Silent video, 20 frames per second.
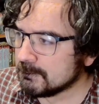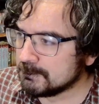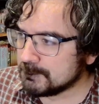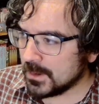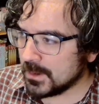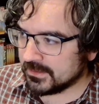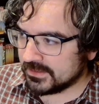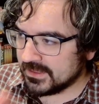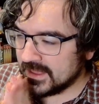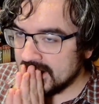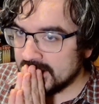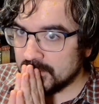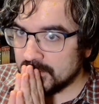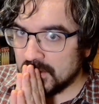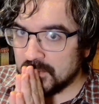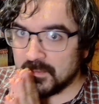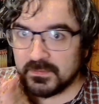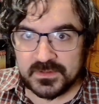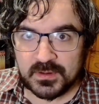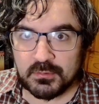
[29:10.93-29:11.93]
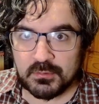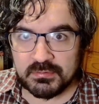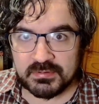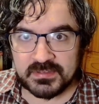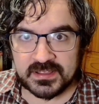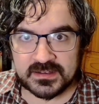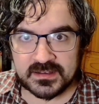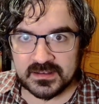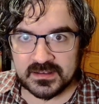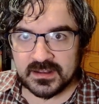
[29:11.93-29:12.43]
But anyway, with that all
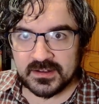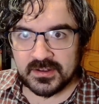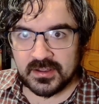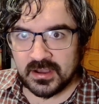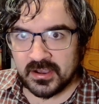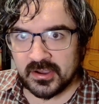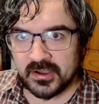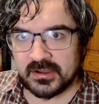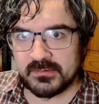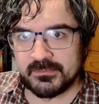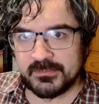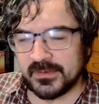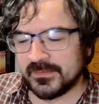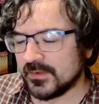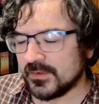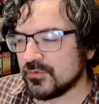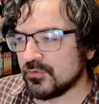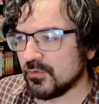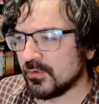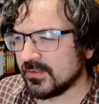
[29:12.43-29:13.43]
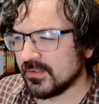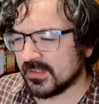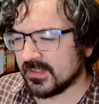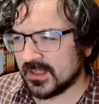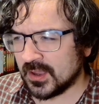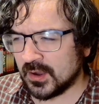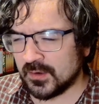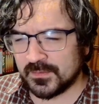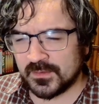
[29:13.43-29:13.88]
said and done, I hope you've enjoyed yourself.